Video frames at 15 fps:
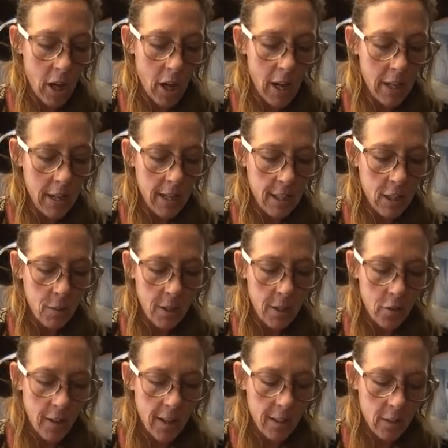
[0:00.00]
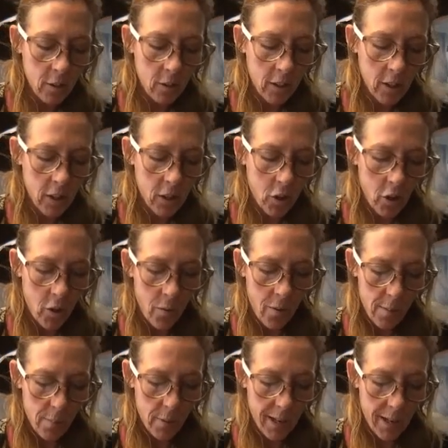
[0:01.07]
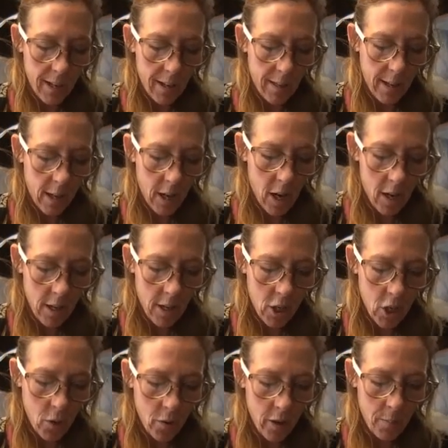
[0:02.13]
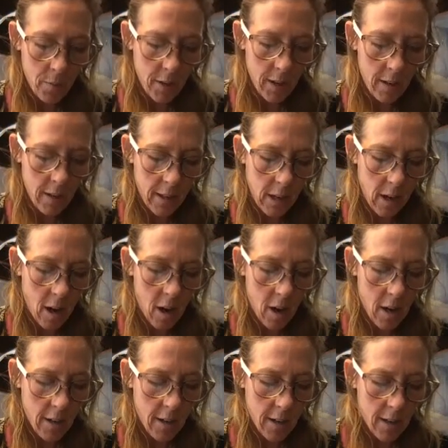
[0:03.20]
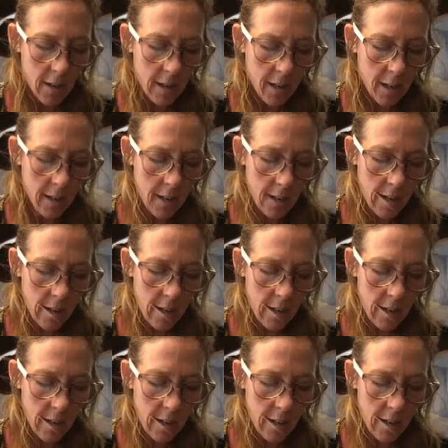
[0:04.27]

It needs to be translucent. You don't want to put anything hard on there.